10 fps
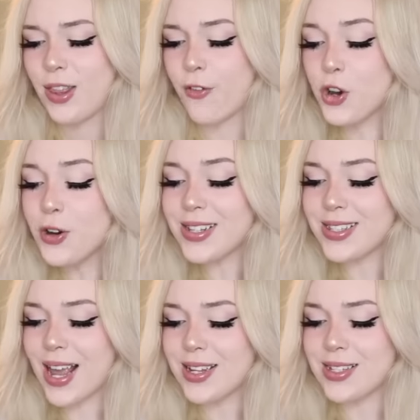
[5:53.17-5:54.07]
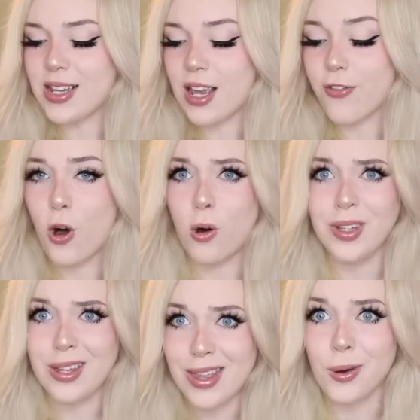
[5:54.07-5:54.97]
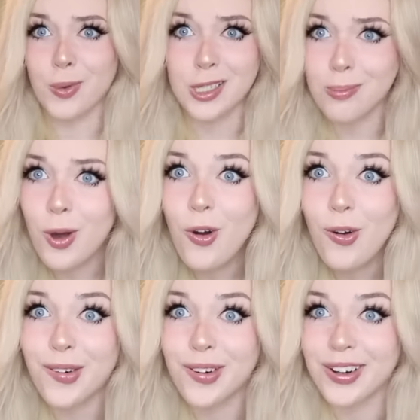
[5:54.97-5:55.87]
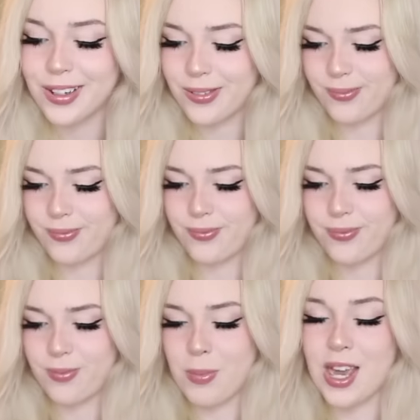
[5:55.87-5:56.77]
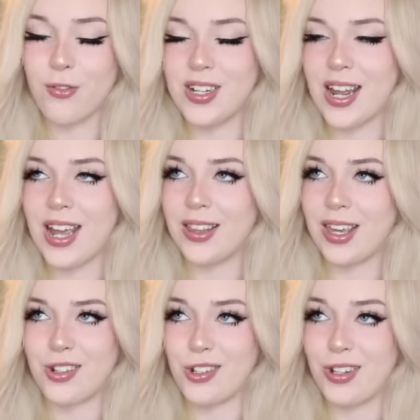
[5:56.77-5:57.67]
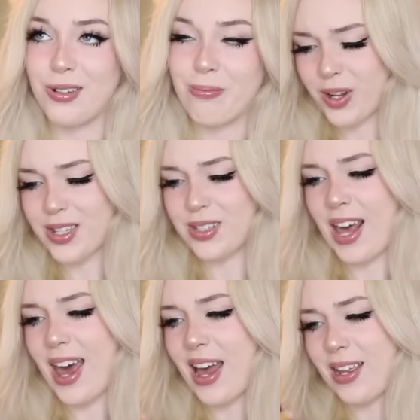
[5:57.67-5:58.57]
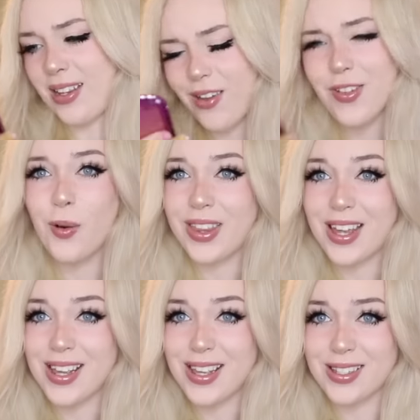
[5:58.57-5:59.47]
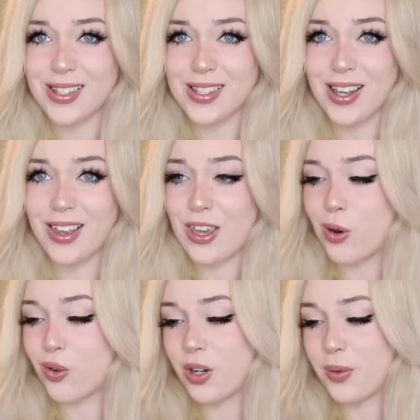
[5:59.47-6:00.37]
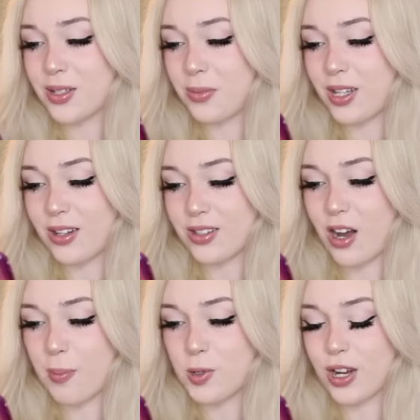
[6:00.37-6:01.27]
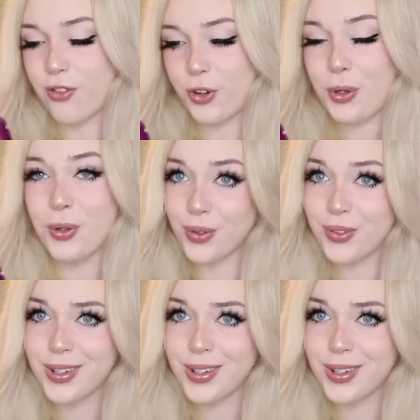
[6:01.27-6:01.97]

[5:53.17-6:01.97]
The food is tasty, if only there was more! Me every day in the kitchen. What is that? I don't even know what that is. Is that like yogurt with something on top? Dried fruit?